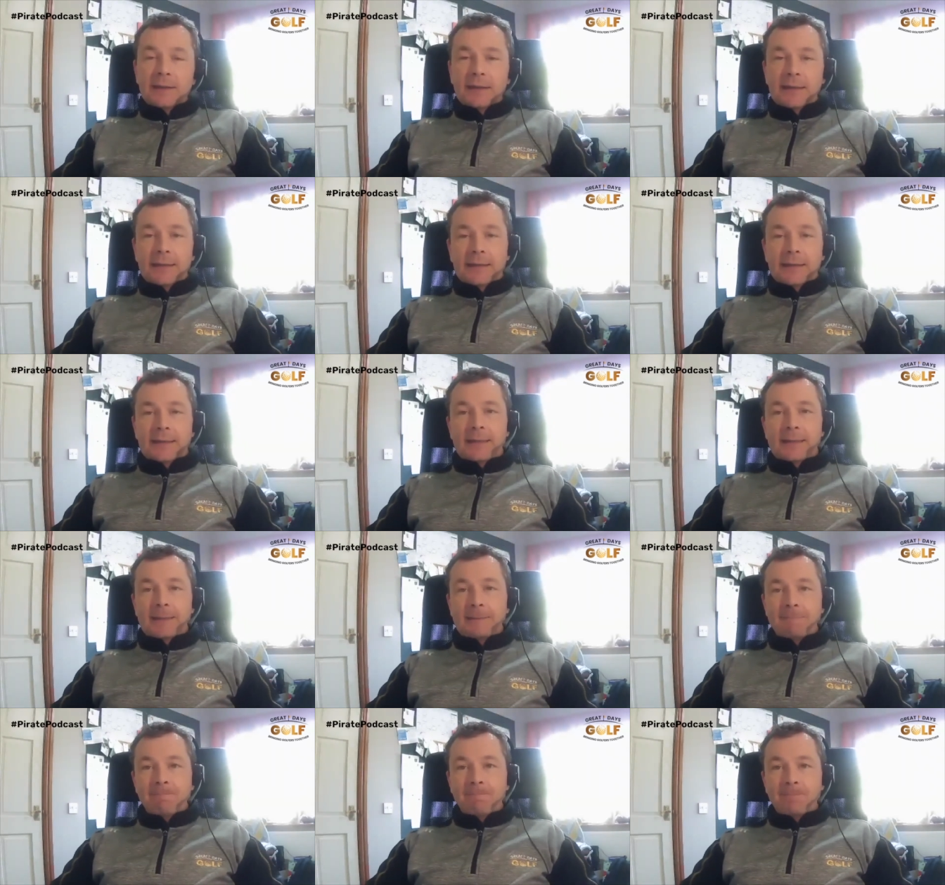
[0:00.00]

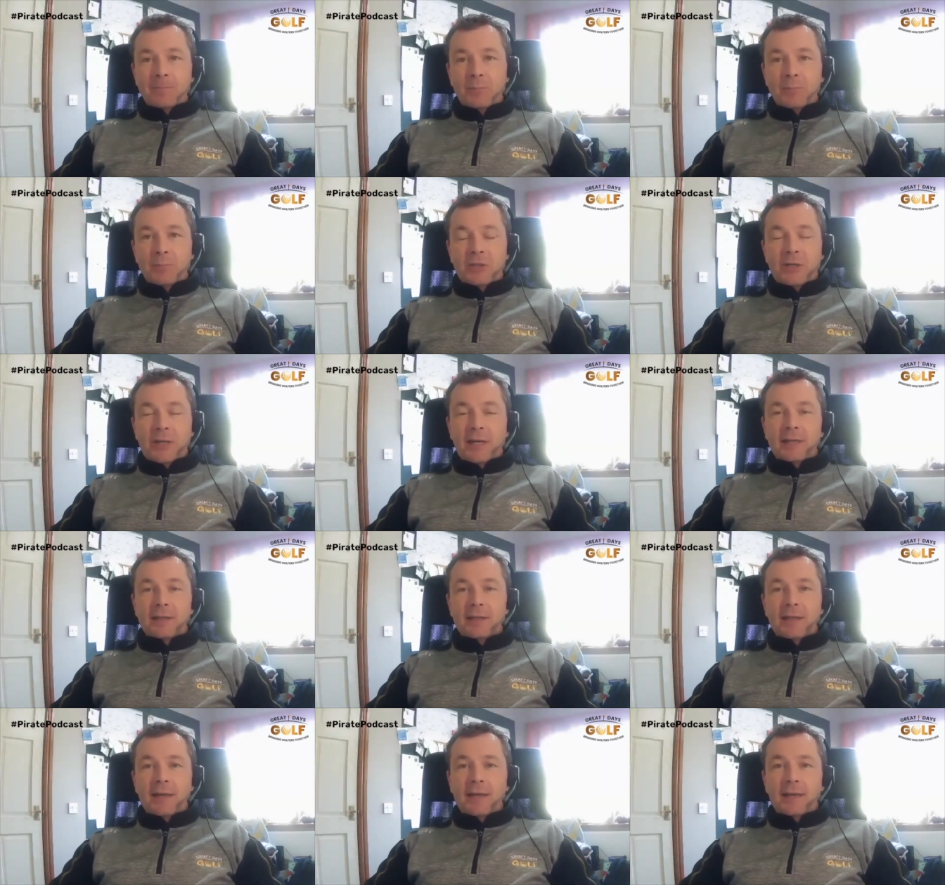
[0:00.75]
um,
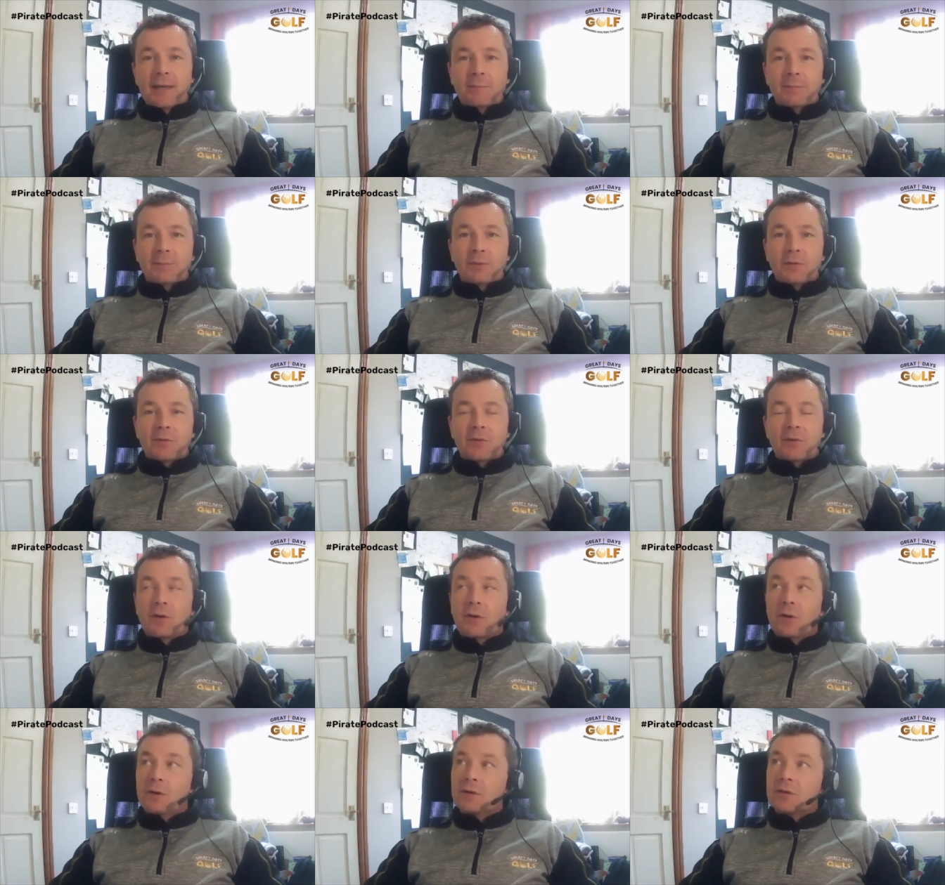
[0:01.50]
Bridgend uh, right. there,
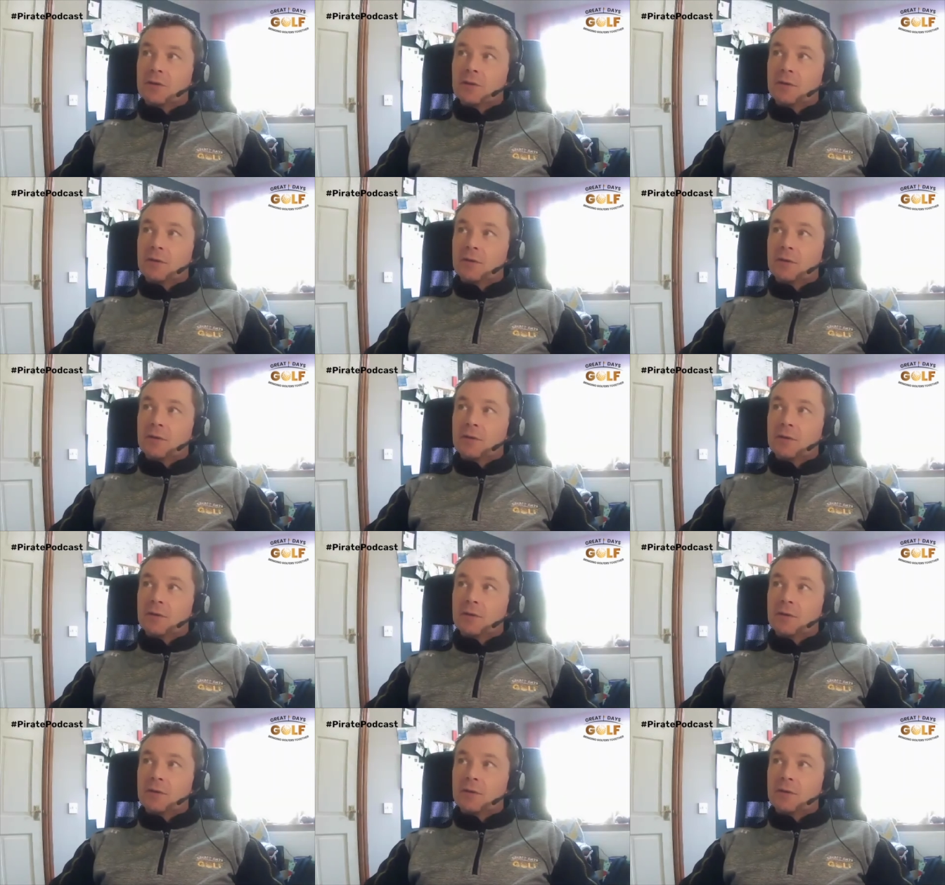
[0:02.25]
Porthcawl. Oh, so